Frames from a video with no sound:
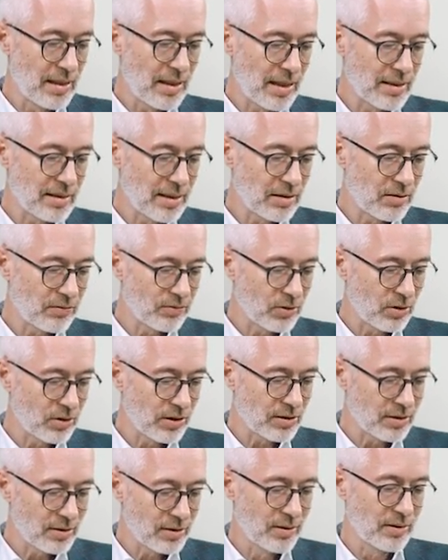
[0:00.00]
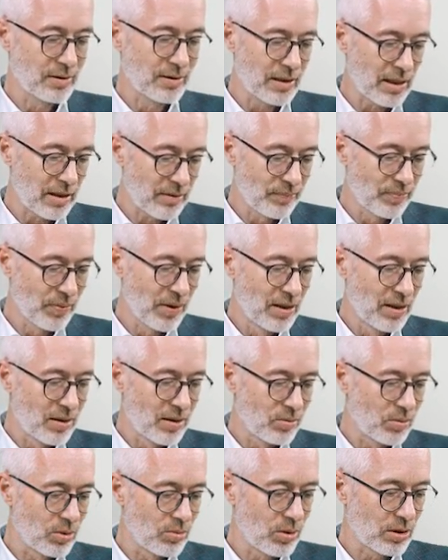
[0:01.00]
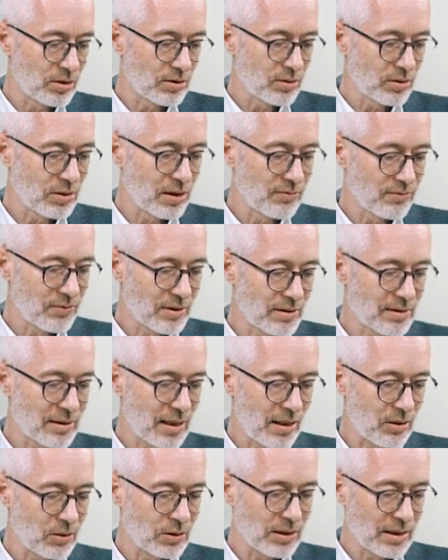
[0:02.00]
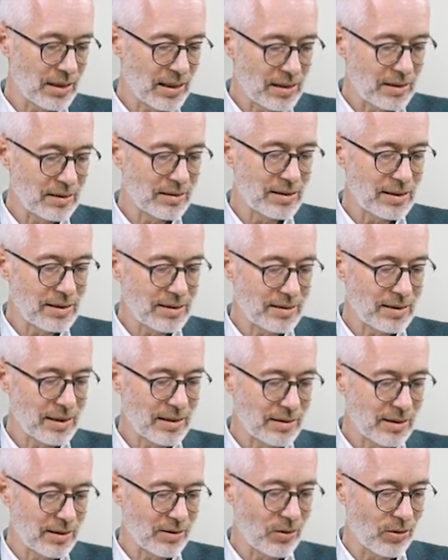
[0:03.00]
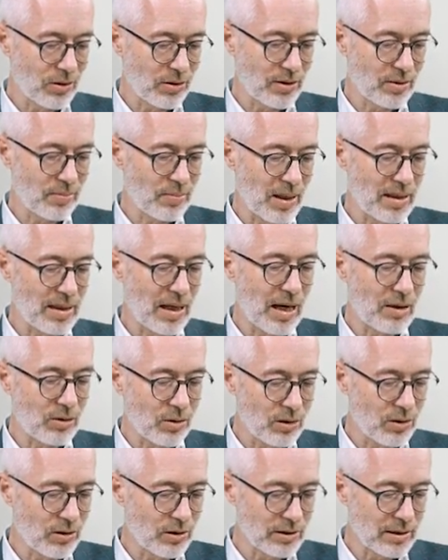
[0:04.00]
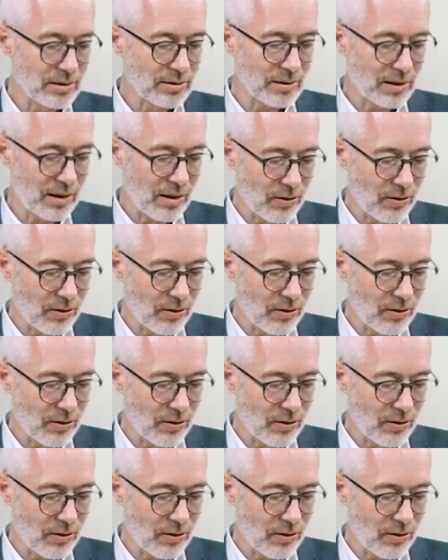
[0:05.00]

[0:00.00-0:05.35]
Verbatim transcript: And then, of course, yeah, we want to give this out in descending order by our order,